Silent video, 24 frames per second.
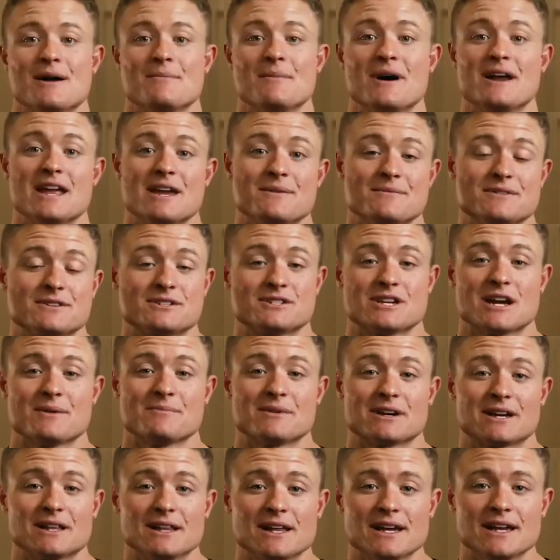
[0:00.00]
my name is Jack
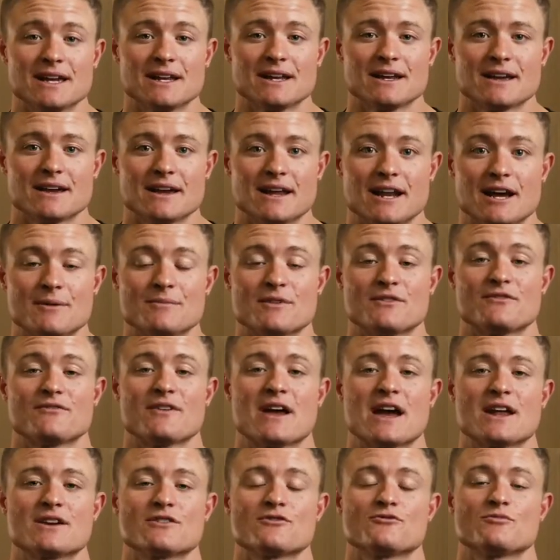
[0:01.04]
McLean and I'm the
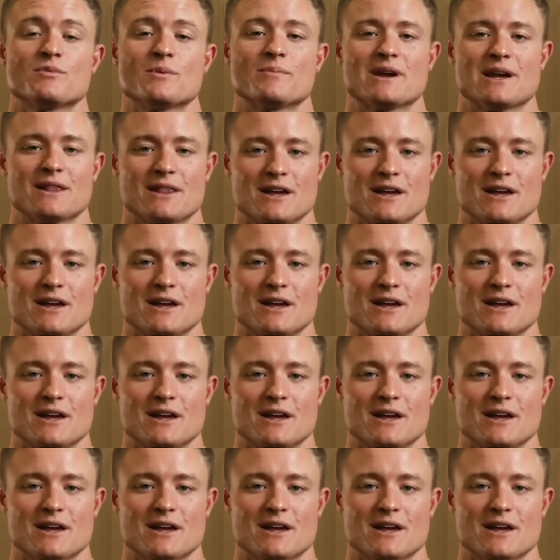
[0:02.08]
founder of Prepare